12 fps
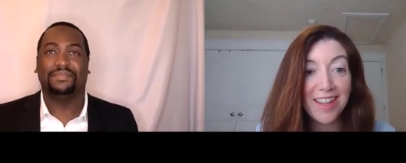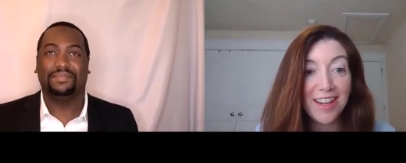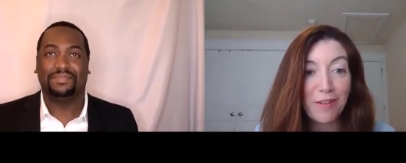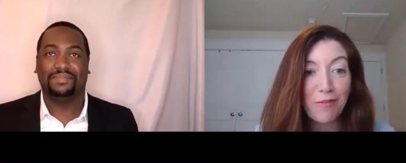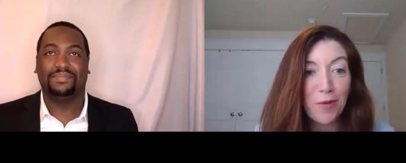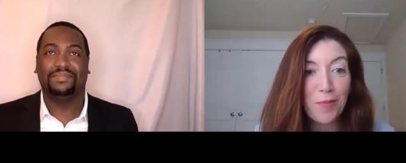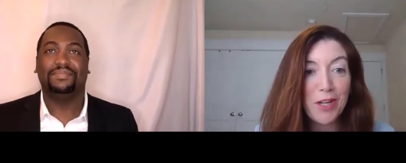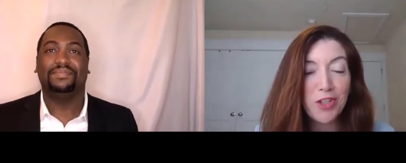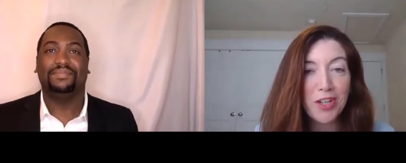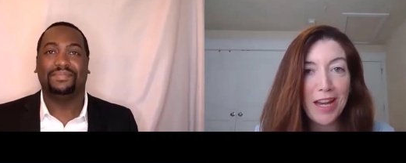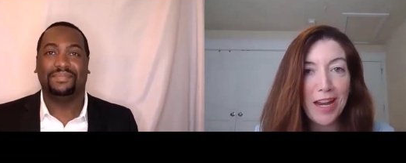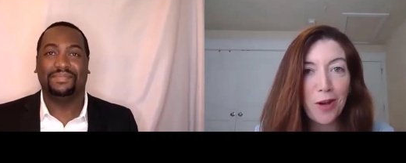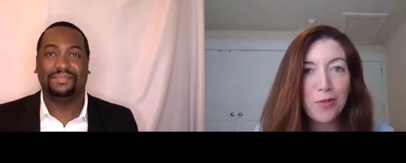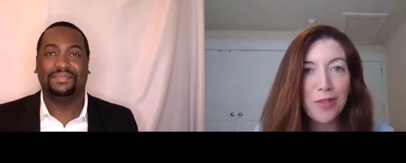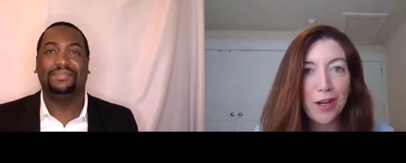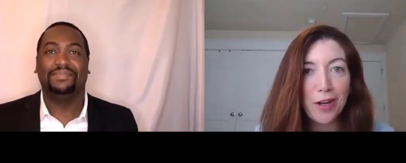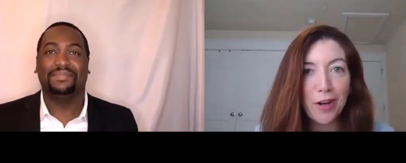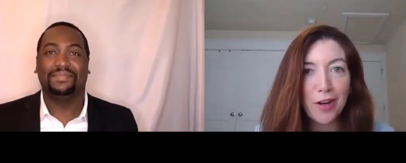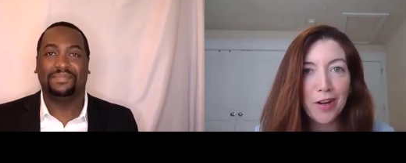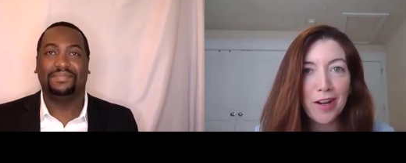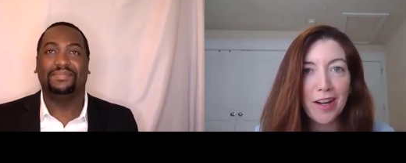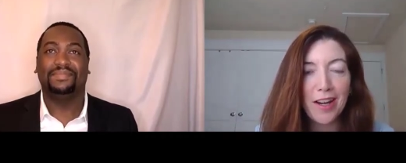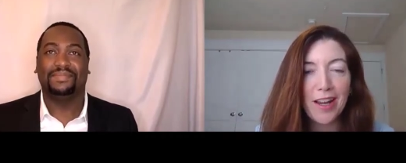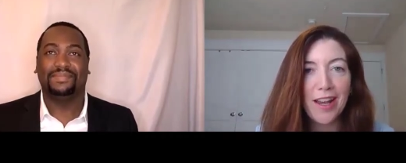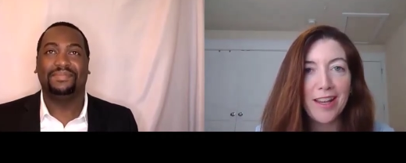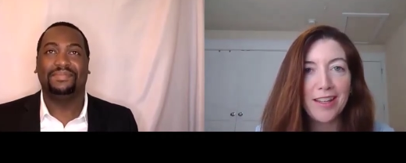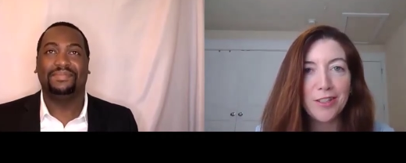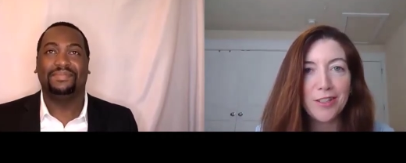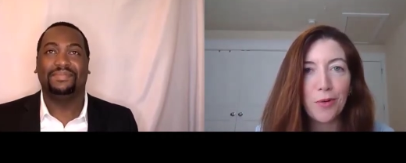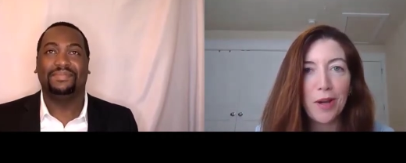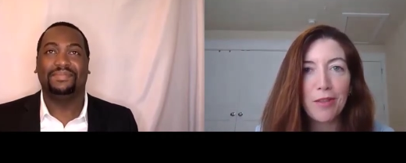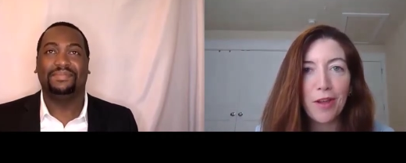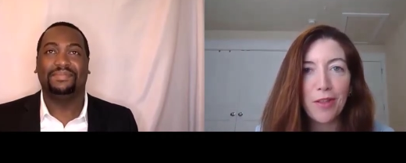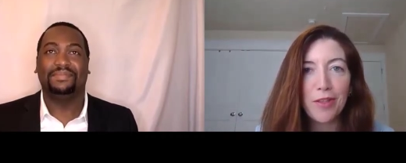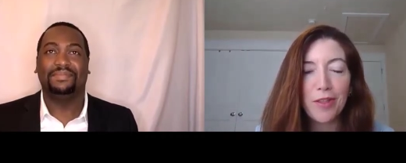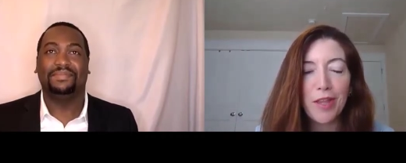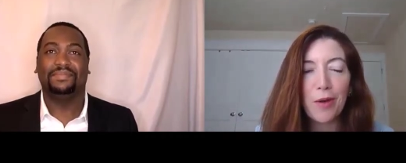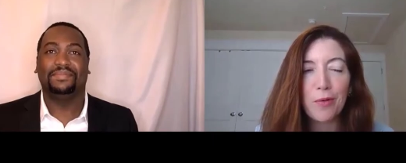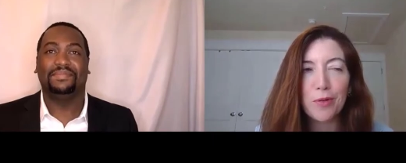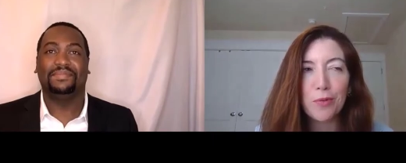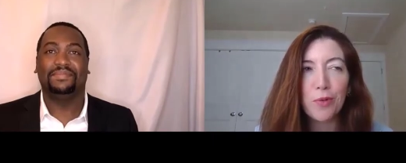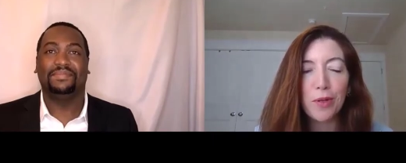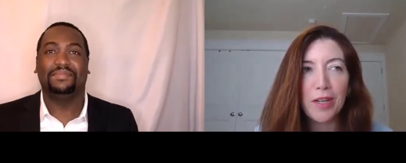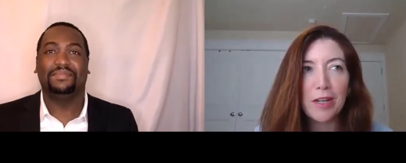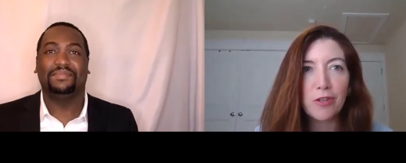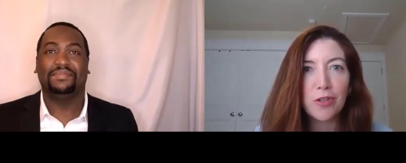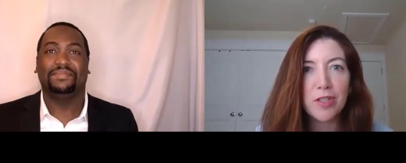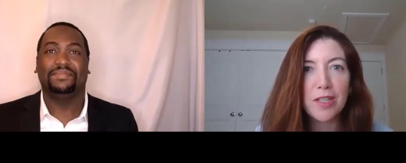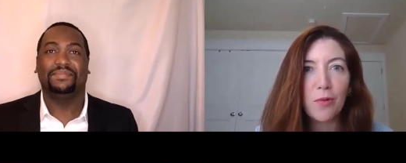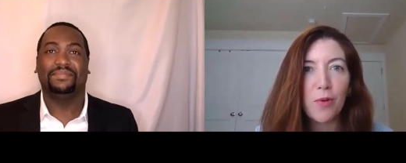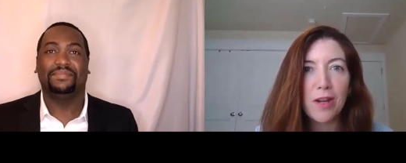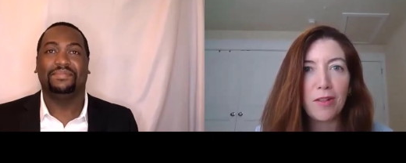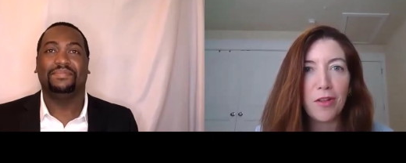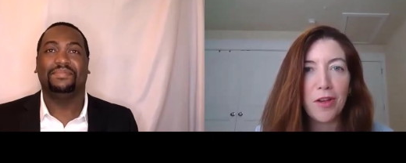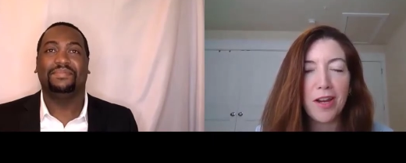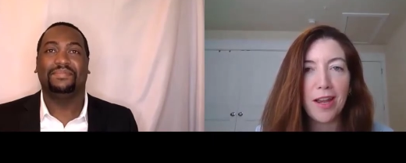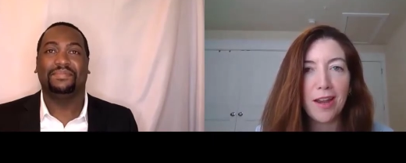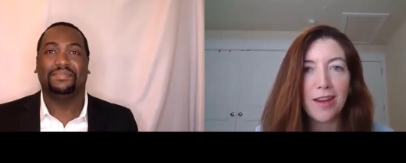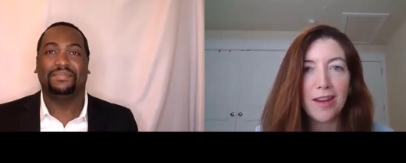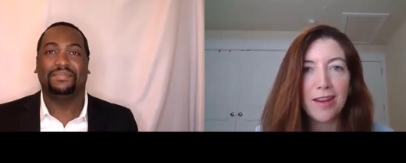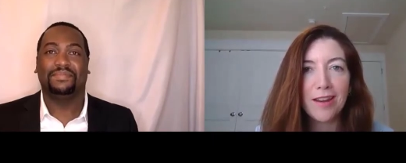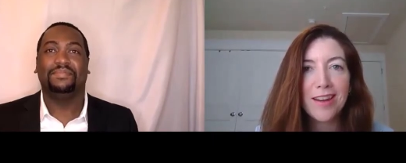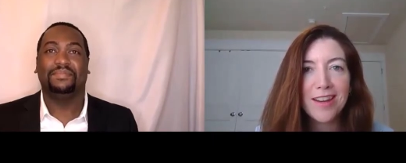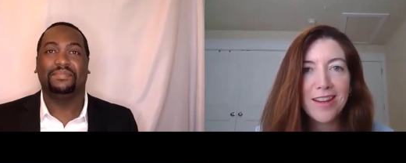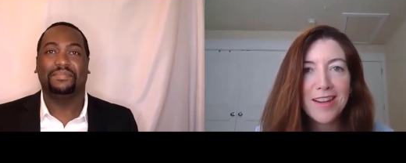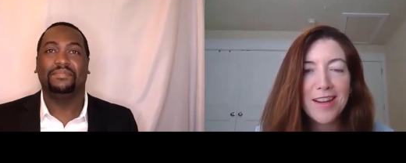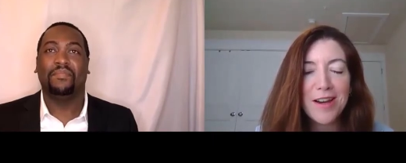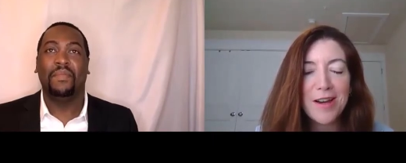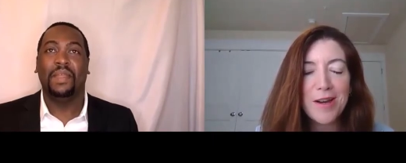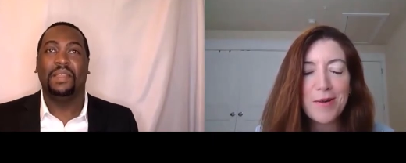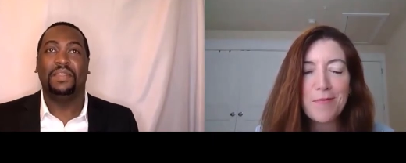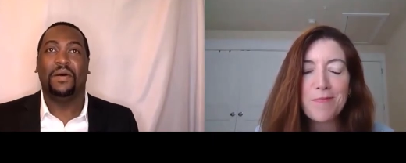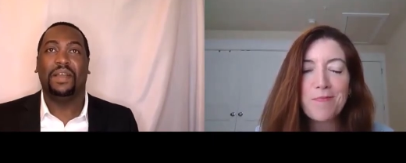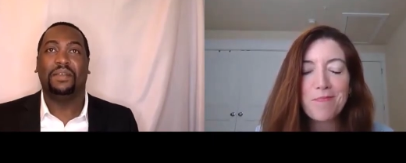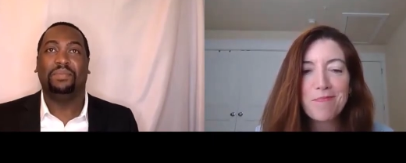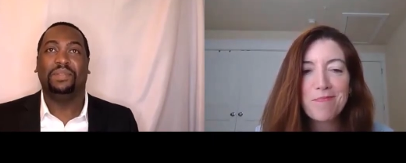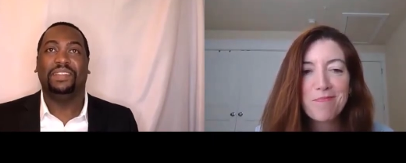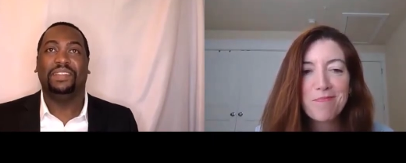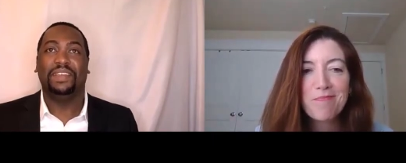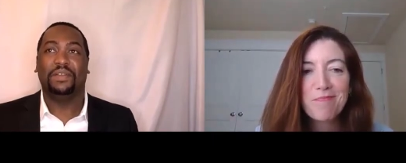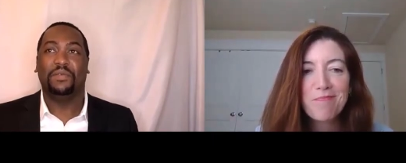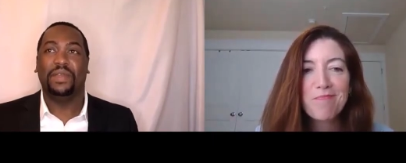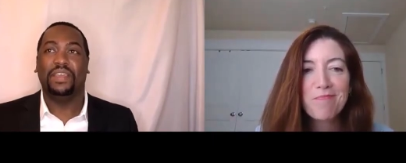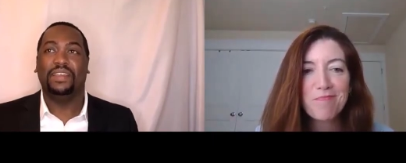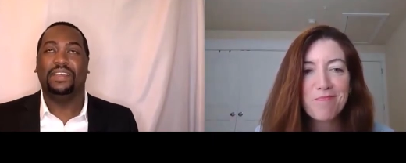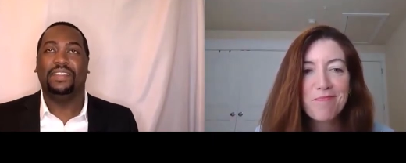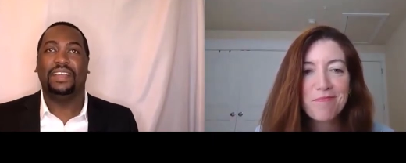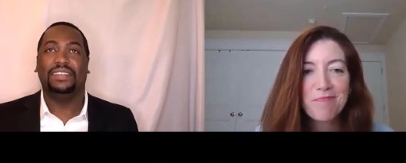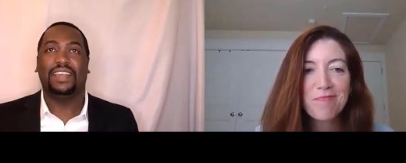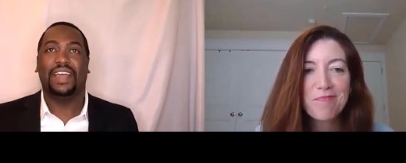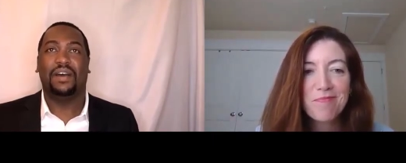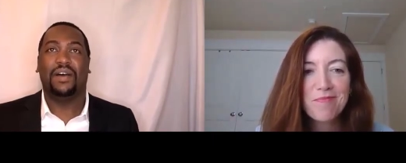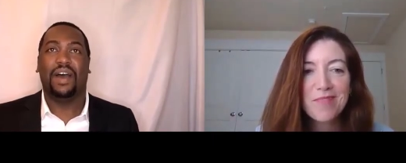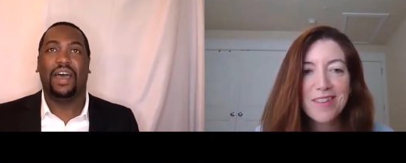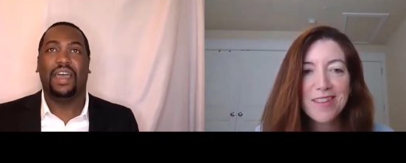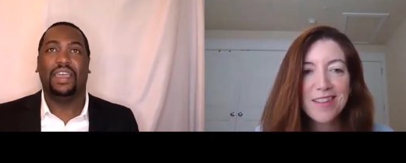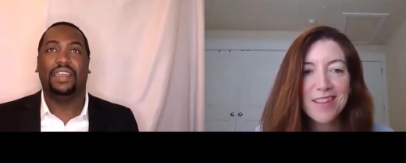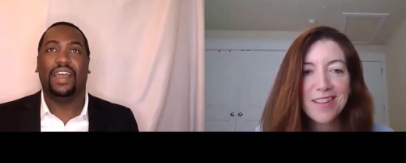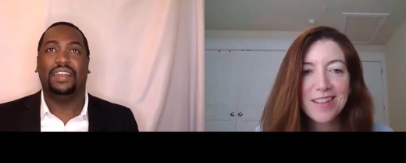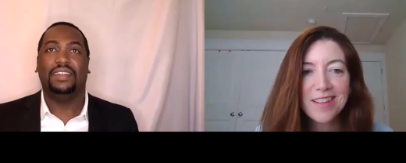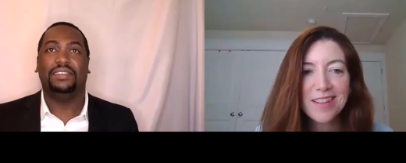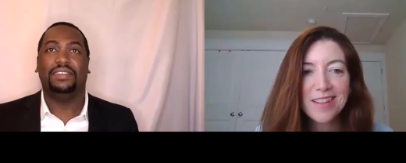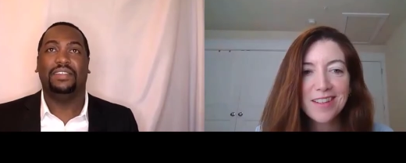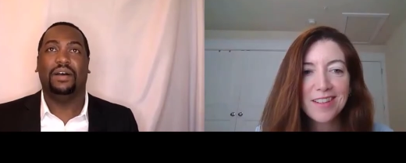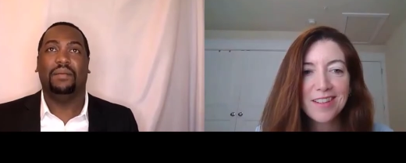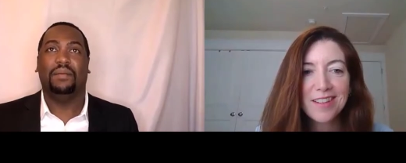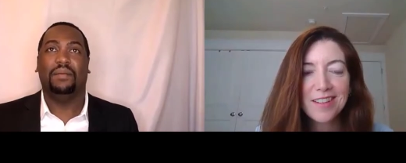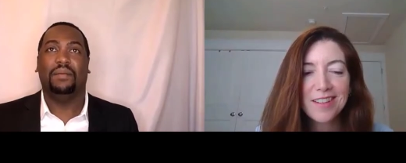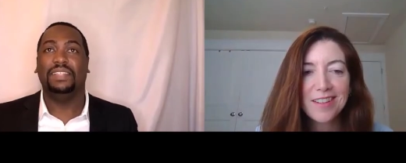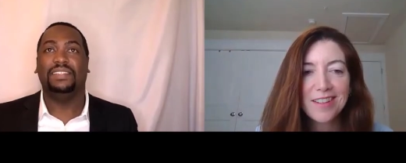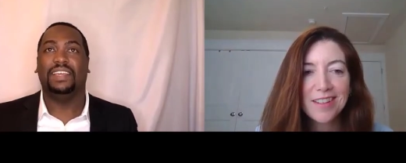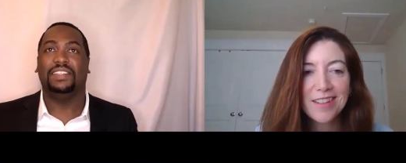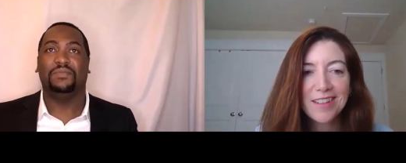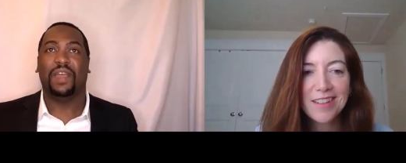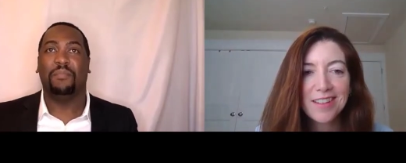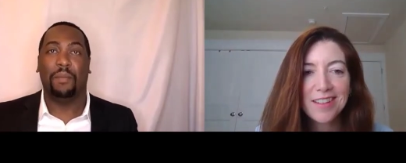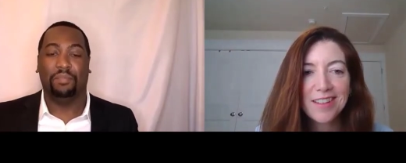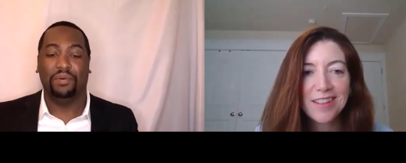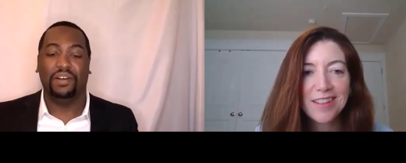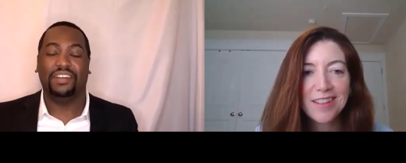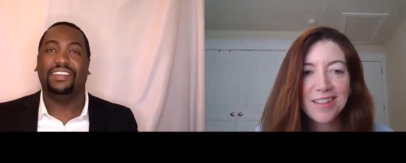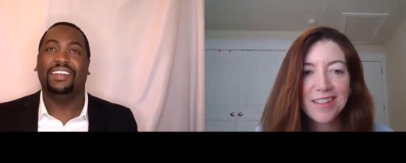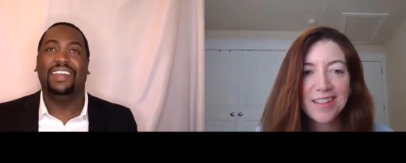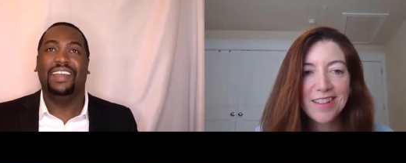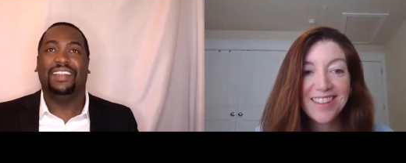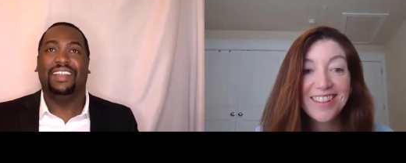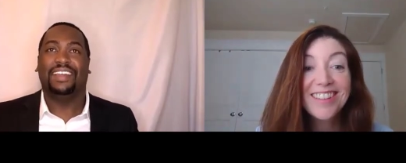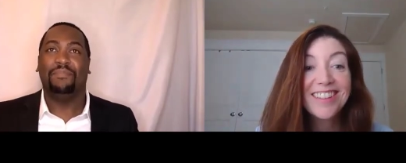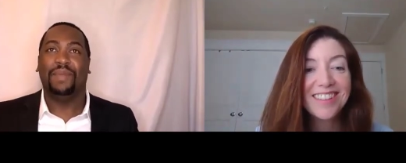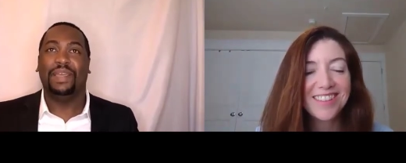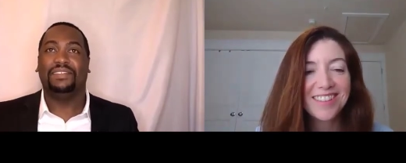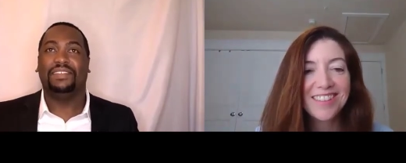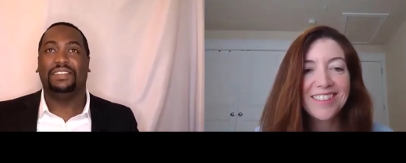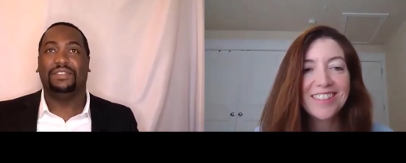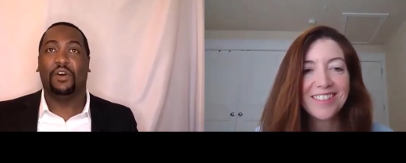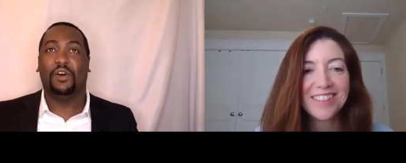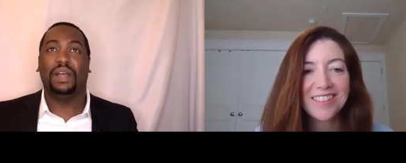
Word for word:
Speaker 1: that information out there. And so I thought that that was a really interesting way to look at it.
Speaker 2: Um, no, I completely agree. And that's how I got into the mindset to write my book. Like I basically told